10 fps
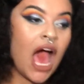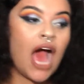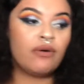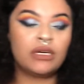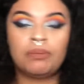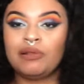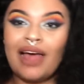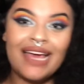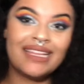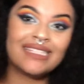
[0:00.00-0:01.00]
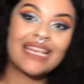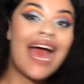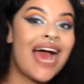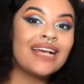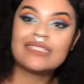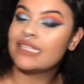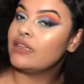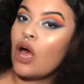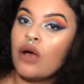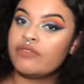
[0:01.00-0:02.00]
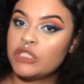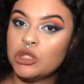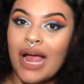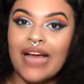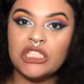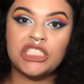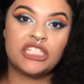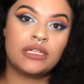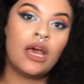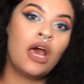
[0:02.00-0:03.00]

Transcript: I would apply this as the law of attraction,